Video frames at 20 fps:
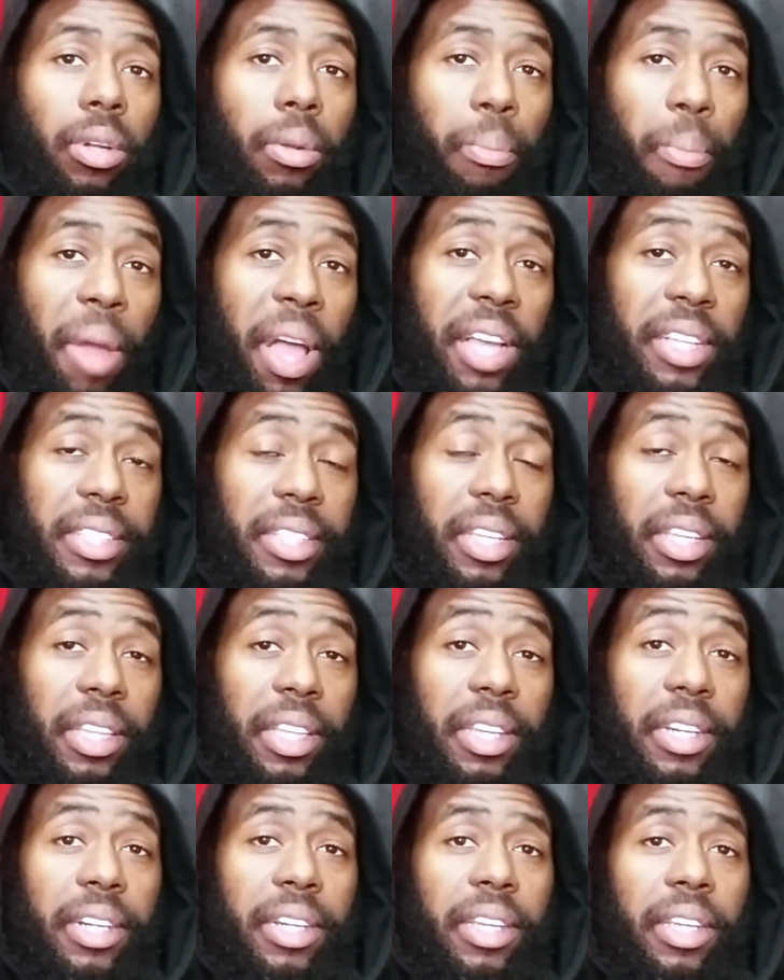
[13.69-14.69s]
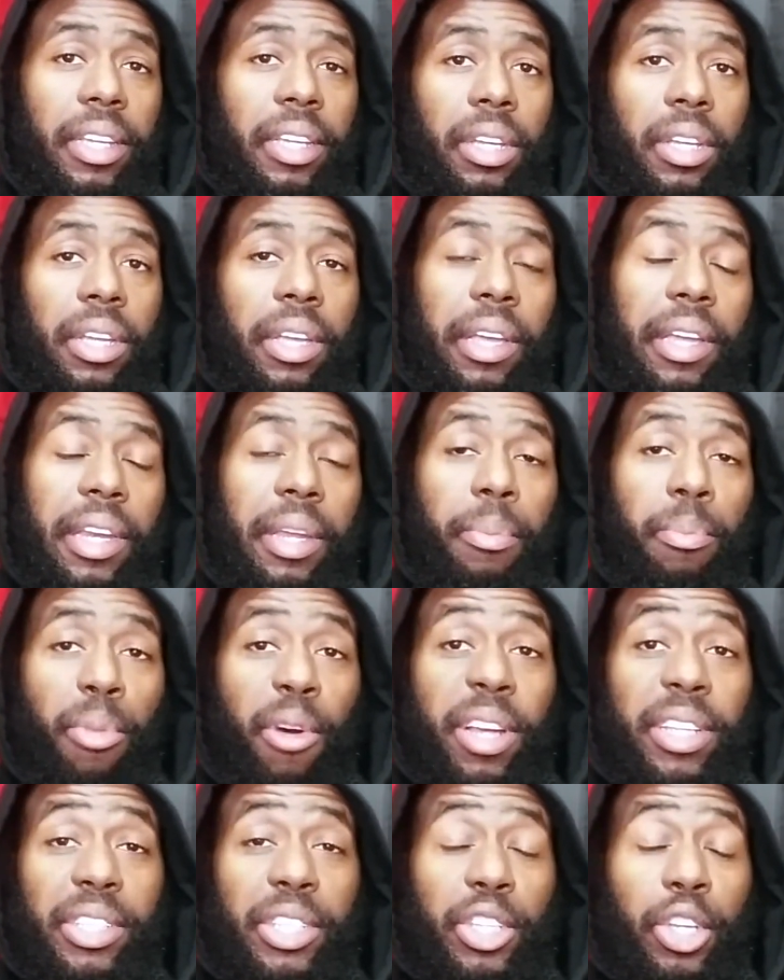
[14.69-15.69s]
masculinity and
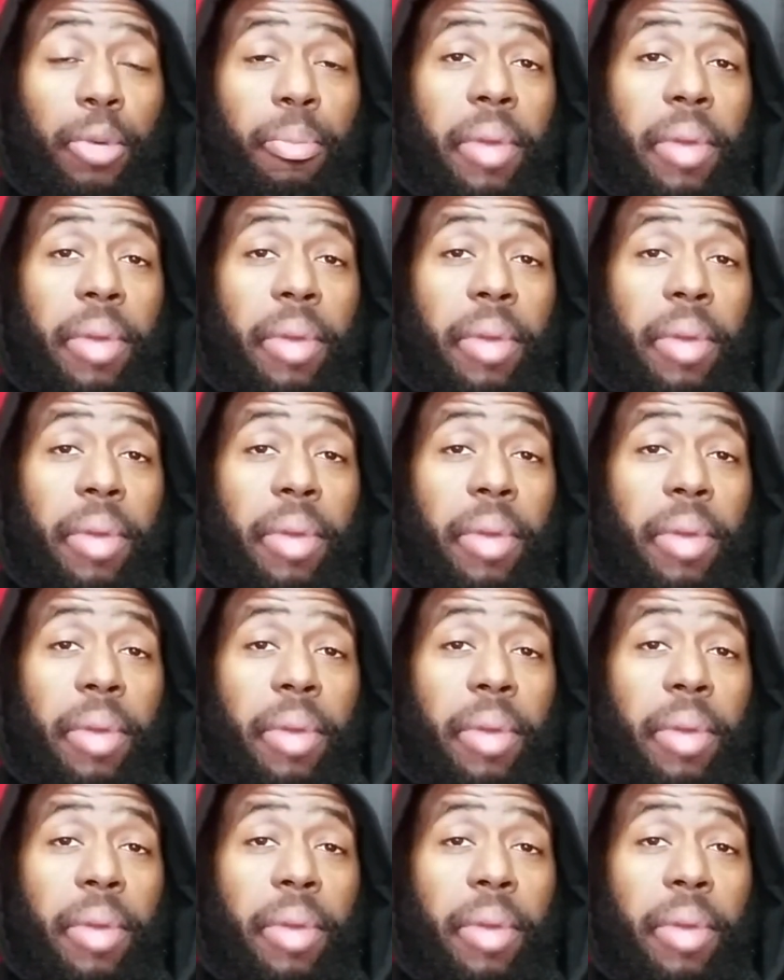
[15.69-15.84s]
embracing your